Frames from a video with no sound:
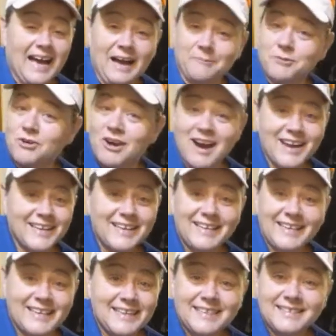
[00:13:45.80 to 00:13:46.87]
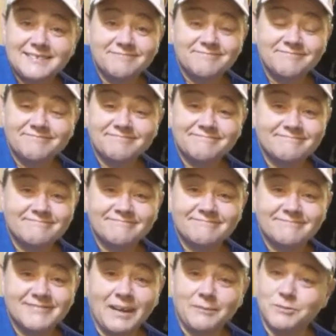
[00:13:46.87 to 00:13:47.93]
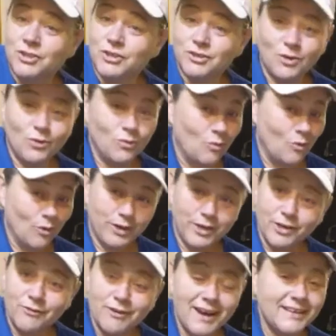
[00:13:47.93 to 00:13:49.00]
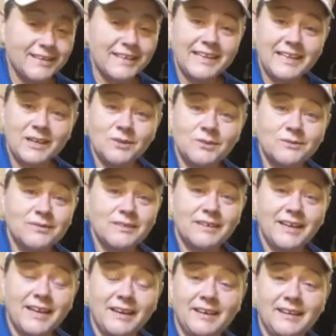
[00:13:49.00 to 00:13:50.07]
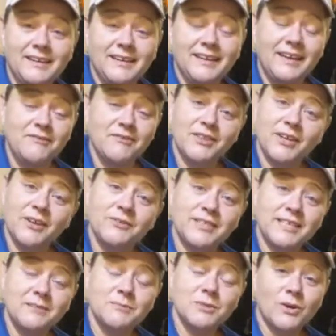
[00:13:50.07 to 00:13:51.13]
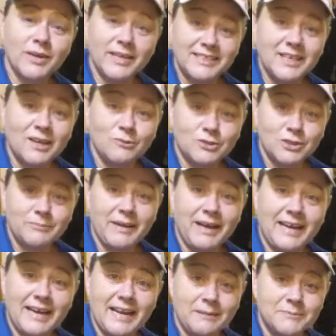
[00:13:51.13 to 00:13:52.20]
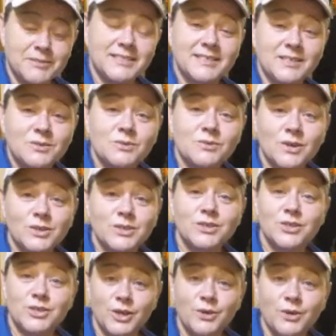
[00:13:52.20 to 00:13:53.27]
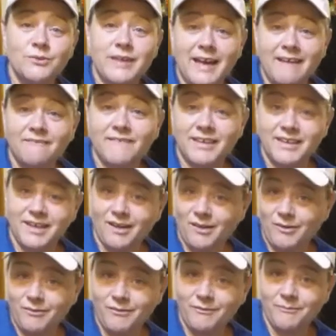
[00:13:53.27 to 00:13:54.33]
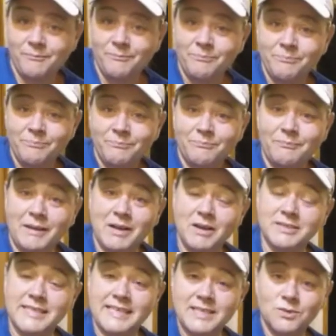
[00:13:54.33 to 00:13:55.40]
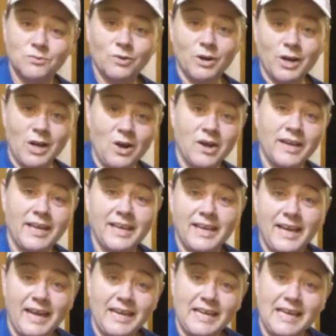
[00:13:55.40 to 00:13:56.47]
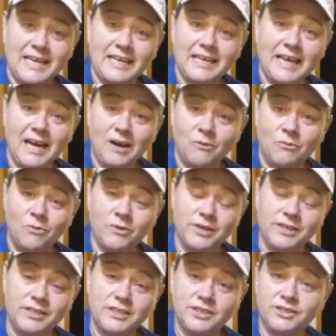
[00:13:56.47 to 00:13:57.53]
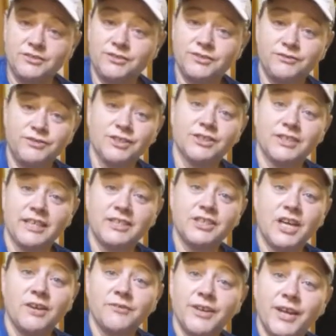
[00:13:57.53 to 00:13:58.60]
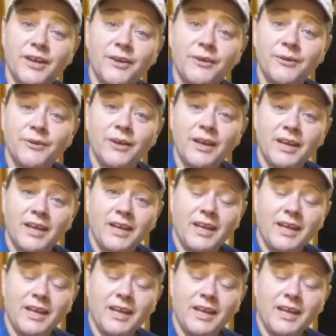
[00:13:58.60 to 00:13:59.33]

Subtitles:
I'm crying in it. I'm just going to warn you right now. And even though Tim's already told you about it, I'm still going to show that video. Because I did work on it and I wanted to just let y'all know.